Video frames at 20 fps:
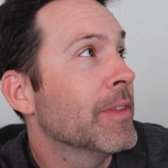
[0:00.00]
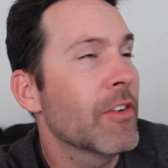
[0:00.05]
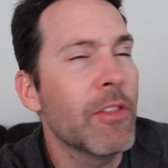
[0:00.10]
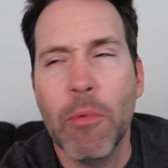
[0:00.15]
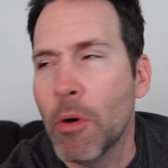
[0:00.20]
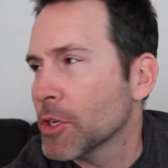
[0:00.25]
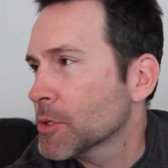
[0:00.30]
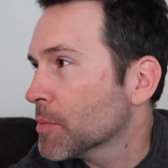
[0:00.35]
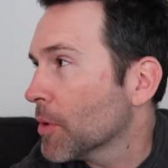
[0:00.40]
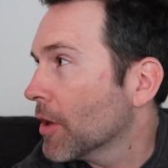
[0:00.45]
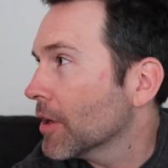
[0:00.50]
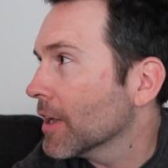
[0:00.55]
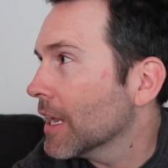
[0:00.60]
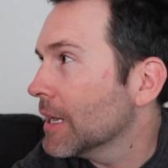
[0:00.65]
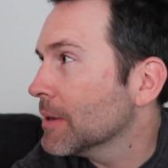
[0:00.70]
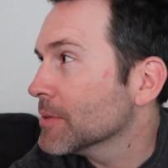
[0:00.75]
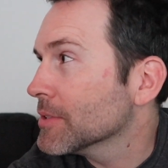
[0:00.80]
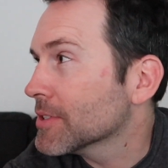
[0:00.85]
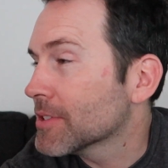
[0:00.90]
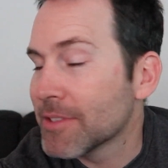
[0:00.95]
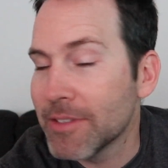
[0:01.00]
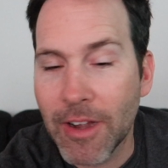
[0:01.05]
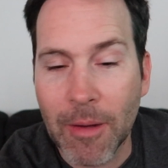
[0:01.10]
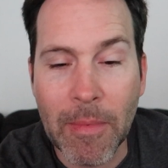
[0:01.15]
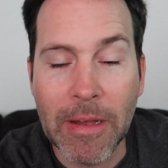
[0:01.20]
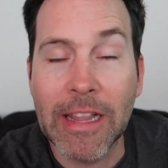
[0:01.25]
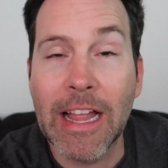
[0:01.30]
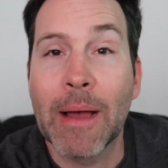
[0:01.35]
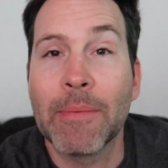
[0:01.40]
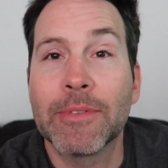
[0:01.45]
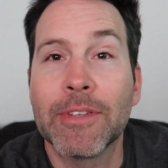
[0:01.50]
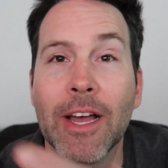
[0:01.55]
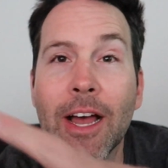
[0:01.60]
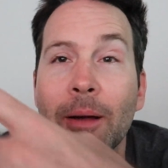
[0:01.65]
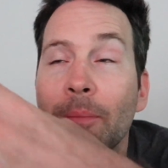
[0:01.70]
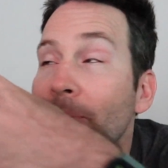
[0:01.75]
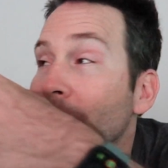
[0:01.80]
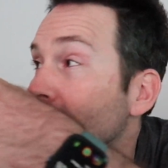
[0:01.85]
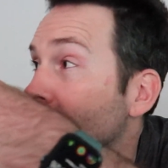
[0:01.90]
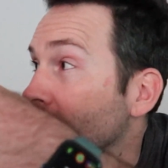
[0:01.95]
For the most part, I was on my
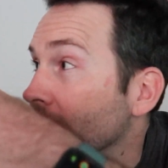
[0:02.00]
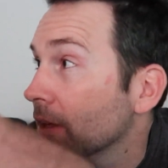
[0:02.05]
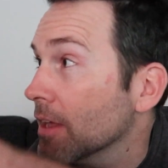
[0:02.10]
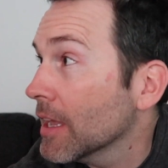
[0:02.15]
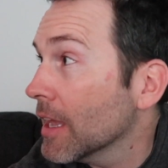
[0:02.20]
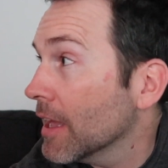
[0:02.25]
laptop